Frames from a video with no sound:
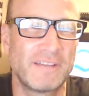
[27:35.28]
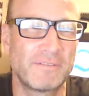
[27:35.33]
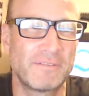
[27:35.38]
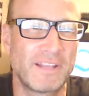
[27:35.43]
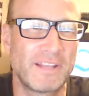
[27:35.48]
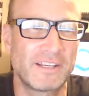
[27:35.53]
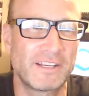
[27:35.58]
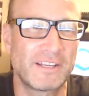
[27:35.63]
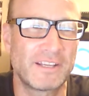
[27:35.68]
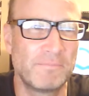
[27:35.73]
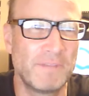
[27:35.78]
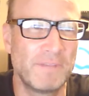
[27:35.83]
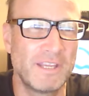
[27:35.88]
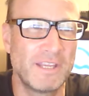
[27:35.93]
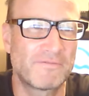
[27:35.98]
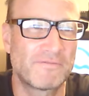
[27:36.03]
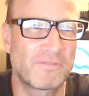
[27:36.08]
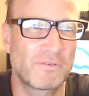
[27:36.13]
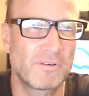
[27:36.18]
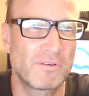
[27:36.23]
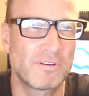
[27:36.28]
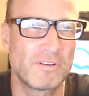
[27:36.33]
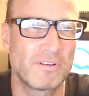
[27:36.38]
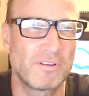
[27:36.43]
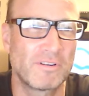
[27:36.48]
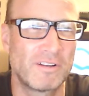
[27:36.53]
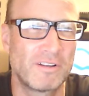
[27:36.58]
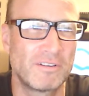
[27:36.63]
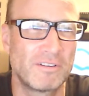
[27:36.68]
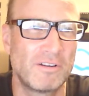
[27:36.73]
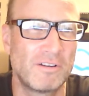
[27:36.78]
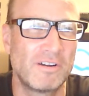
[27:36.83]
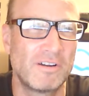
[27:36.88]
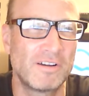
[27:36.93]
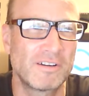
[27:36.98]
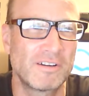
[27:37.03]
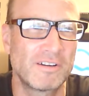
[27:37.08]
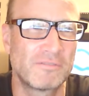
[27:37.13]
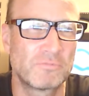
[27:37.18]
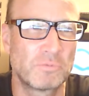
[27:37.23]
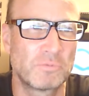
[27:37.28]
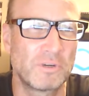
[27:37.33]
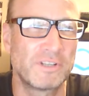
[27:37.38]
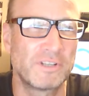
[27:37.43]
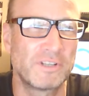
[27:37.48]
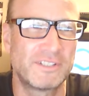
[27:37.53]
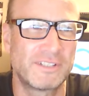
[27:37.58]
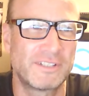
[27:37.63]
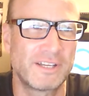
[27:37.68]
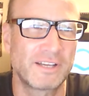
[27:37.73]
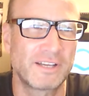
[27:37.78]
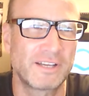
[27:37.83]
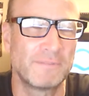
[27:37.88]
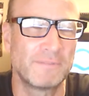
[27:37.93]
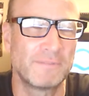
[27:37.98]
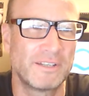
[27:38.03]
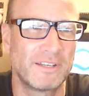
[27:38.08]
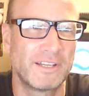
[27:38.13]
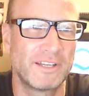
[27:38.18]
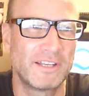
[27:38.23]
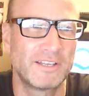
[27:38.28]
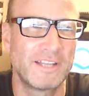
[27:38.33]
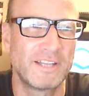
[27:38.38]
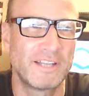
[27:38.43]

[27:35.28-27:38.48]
that can make for a long run segment, and